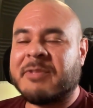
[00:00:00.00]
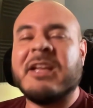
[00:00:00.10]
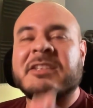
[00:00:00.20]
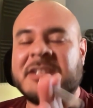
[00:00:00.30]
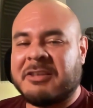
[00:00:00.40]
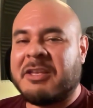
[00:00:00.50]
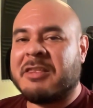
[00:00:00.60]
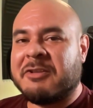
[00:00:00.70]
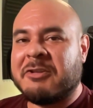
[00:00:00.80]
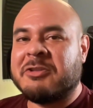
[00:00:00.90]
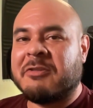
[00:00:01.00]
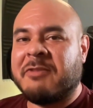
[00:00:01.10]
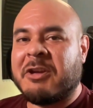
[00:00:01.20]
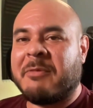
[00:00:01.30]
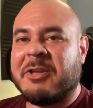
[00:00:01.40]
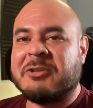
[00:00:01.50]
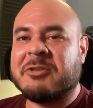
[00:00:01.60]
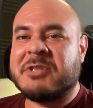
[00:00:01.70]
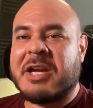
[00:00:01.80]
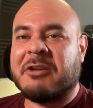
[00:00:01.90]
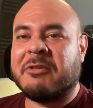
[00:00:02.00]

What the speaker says: check out the other video on my YouTube channel